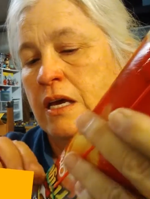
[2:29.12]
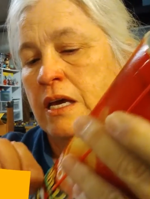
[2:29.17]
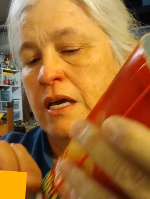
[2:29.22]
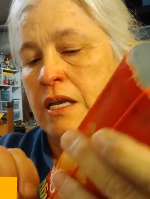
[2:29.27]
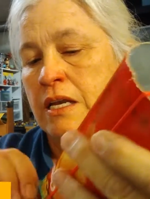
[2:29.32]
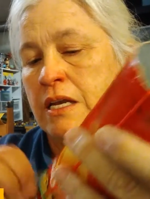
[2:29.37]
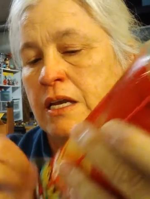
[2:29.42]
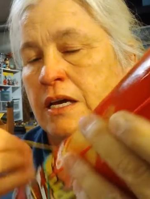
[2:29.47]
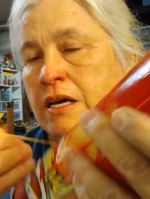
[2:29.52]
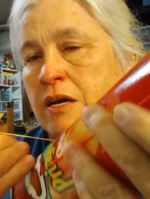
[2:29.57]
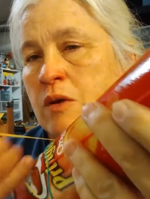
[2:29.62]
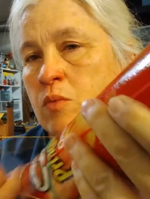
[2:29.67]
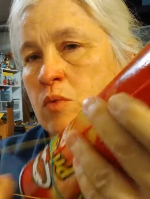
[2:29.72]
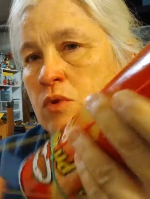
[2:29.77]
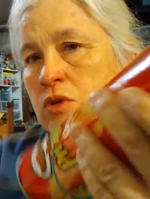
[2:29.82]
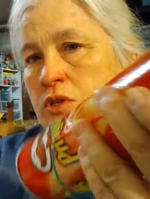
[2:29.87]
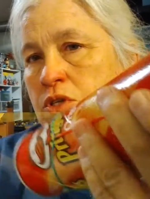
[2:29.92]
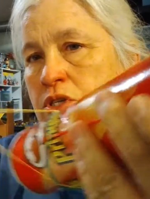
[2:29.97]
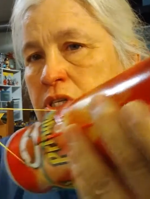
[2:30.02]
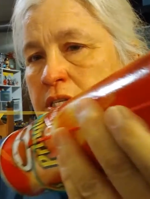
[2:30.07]
And now
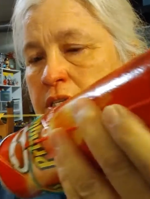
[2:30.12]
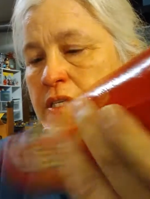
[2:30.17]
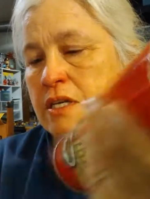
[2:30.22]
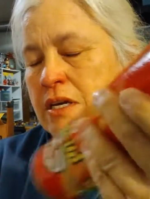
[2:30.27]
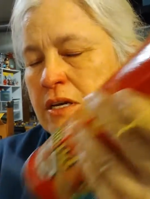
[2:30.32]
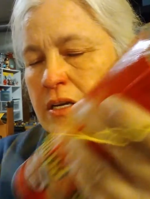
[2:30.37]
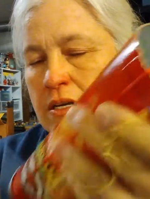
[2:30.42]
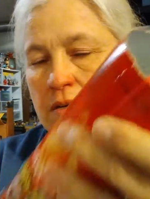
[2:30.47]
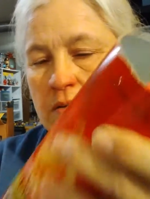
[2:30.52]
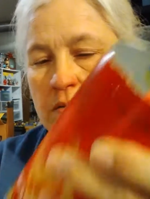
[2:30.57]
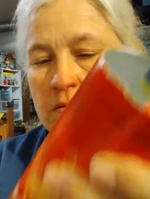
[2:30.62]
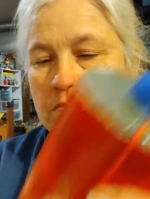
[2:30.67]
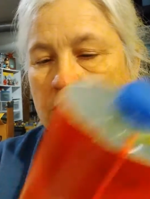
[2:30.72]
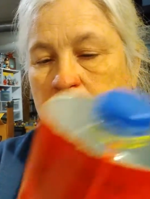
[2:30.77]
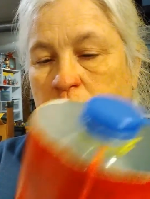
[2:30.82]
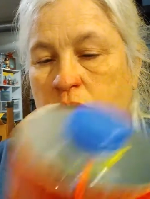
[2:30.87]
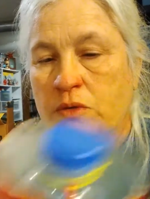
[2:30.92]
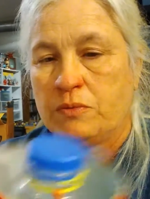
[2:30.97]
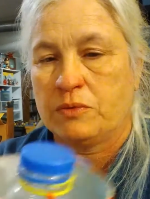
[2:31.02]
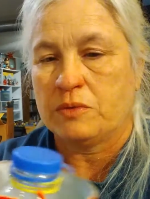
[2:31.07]
we'll just
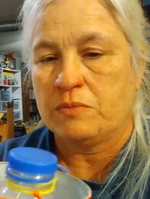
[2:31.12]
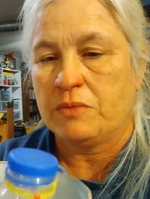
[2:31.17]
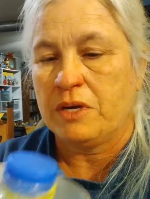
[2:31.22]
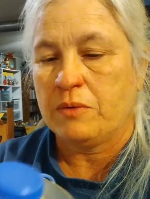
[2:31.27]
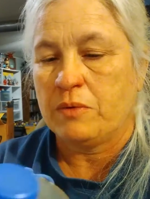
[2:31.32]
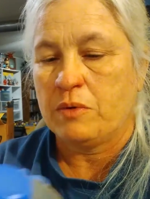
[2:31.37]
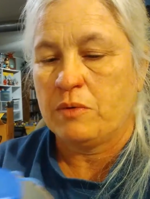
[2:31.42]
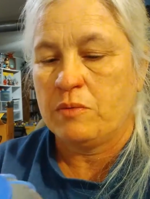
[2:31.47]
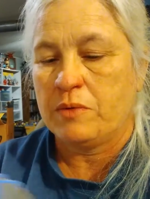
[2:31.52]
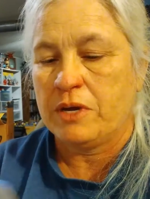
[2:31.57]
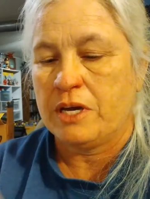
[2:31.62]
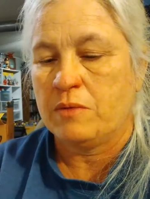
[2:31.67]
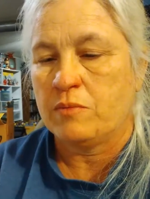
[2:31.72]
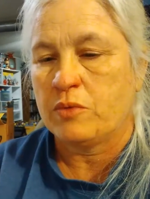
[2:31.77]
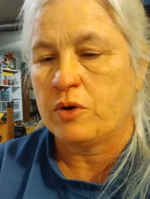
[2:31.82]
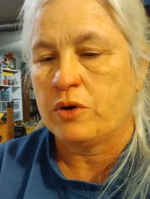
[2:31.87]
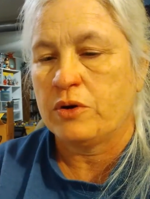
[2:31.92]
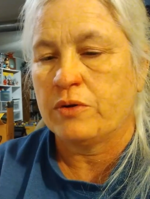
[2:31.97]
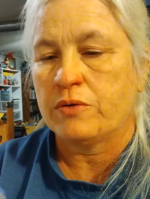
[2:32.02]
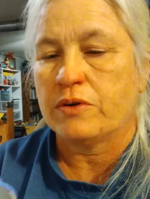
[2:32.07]
Oops, my rubber
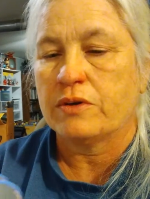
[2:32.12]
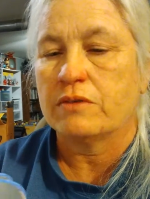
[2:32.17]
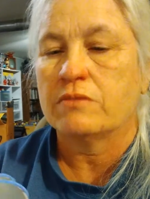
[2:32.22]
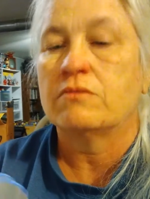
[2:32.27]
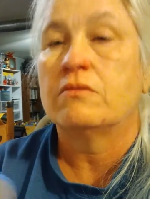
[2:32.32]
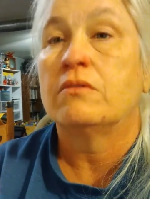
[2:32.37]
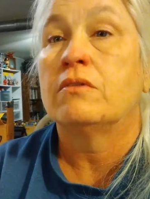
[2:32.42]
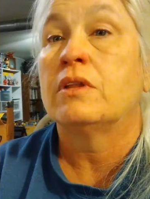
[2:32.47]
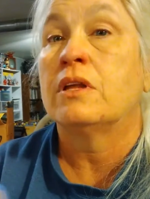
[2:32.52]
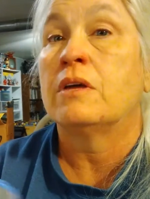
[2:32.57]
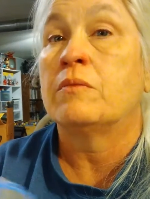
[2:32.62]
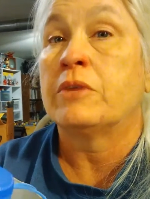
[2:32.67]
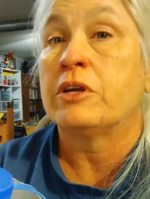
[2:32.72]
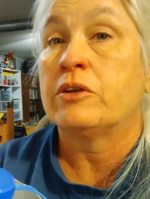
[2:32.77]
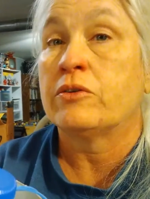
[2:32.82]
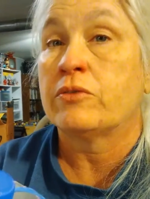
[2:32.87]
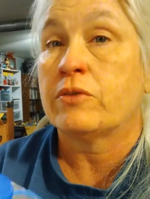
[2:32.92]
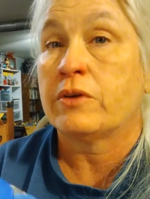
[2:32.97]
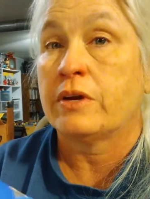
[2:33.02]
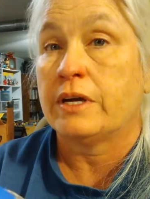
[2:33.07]
band broke. Let
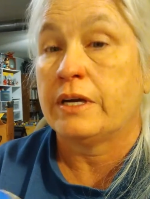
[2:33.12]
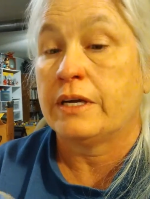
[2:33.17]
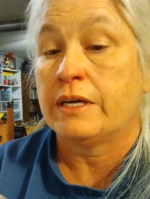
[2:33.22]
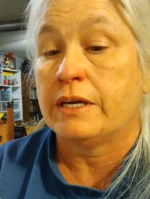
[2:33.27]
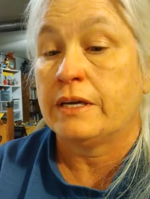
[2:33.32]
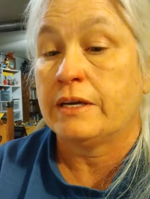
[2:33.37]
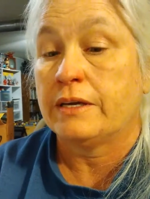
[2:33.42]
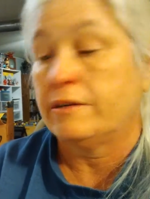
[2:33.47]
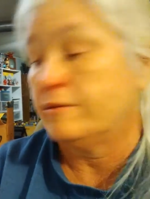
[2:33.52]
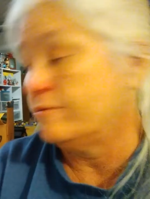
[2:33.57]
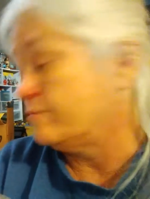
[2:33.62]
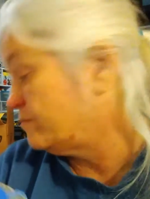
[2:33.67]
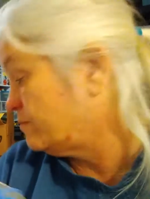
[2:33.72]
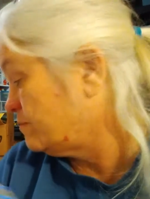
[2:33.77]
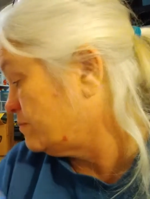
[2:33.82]
me try again.